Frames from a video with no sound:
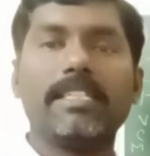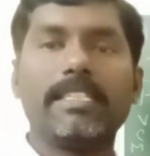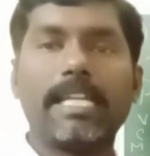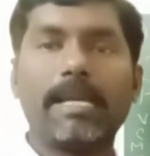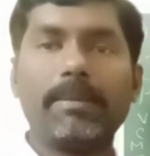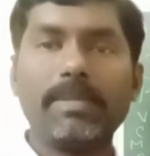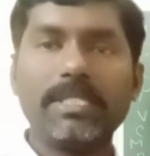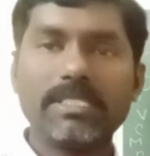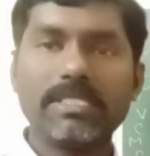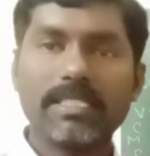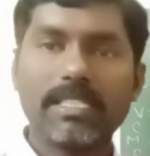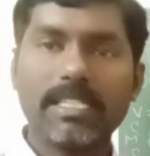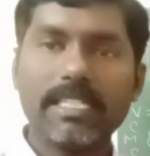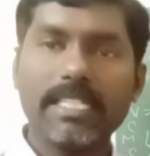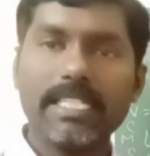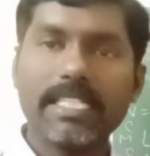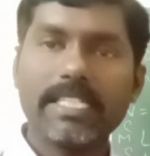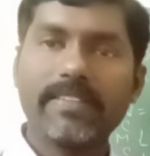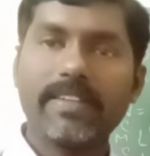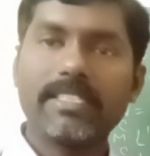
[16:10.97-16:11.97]

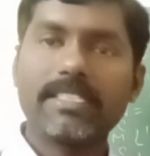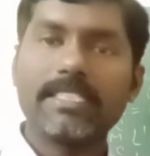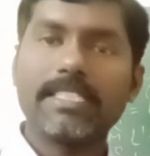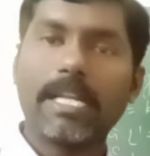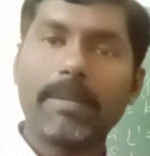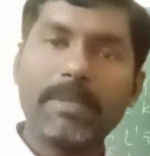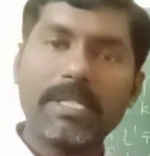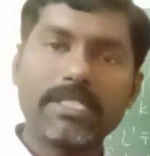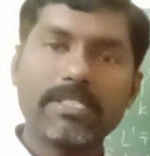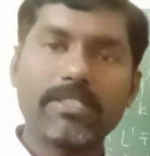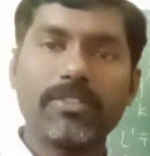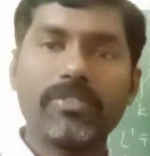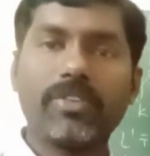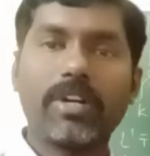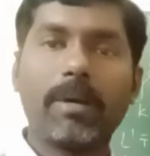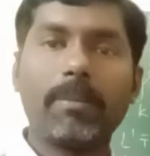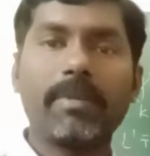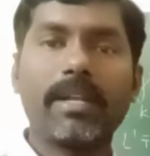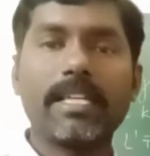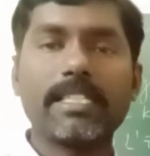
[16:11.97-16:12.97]
dimensional
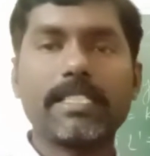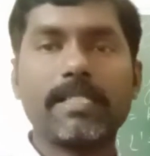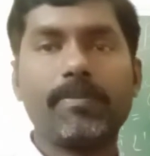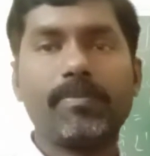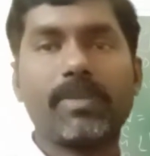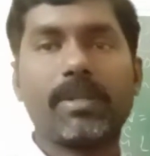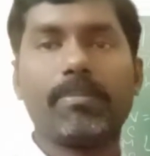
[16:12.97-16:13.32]
formulas